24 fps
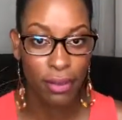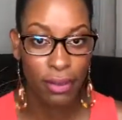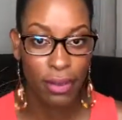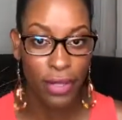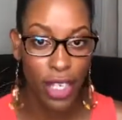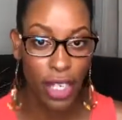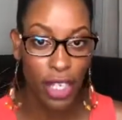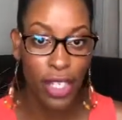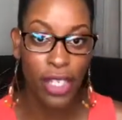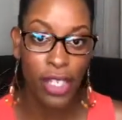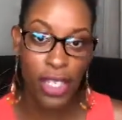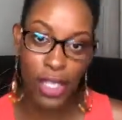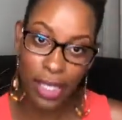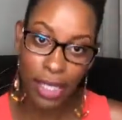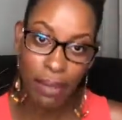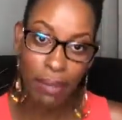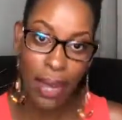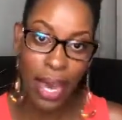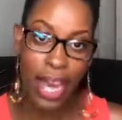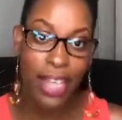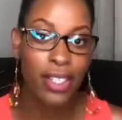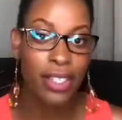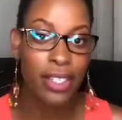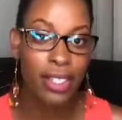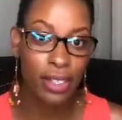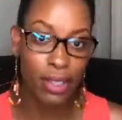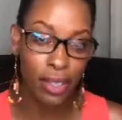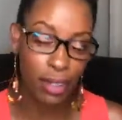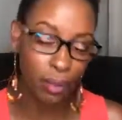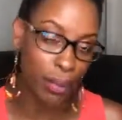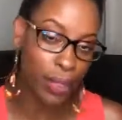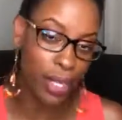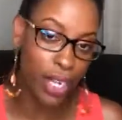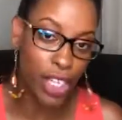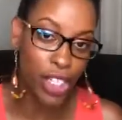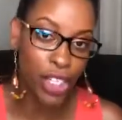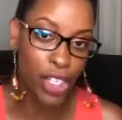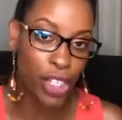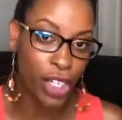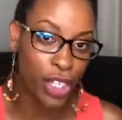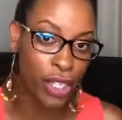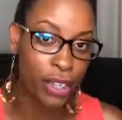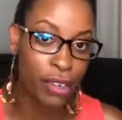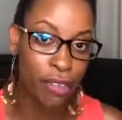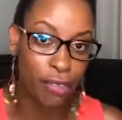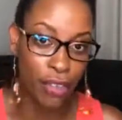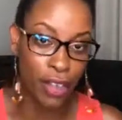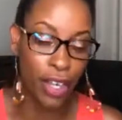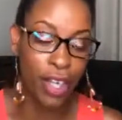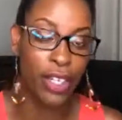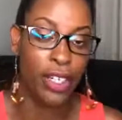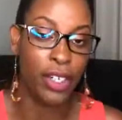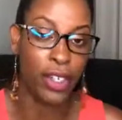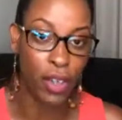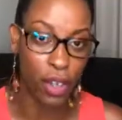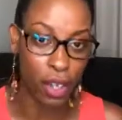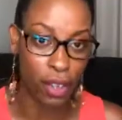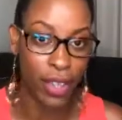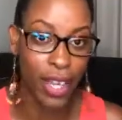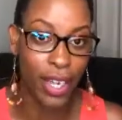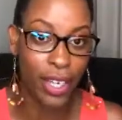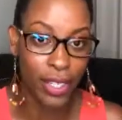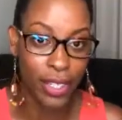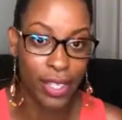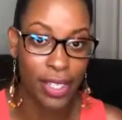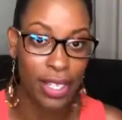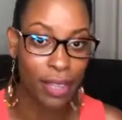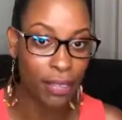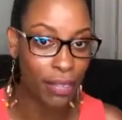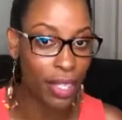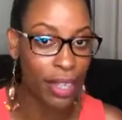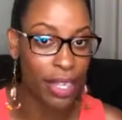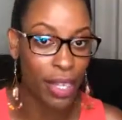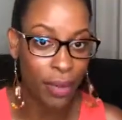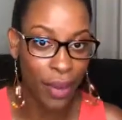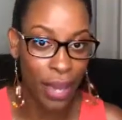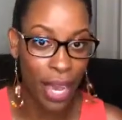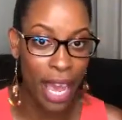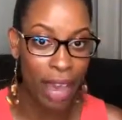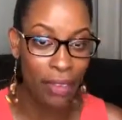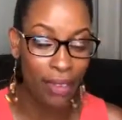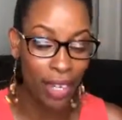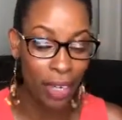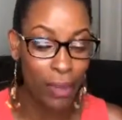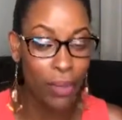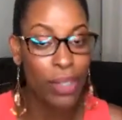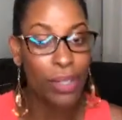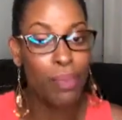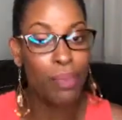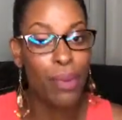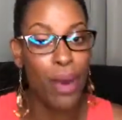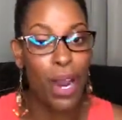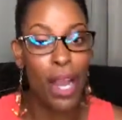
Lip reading: Can you just imagine the pleasure and the fun and all that good stuff that they were having? It was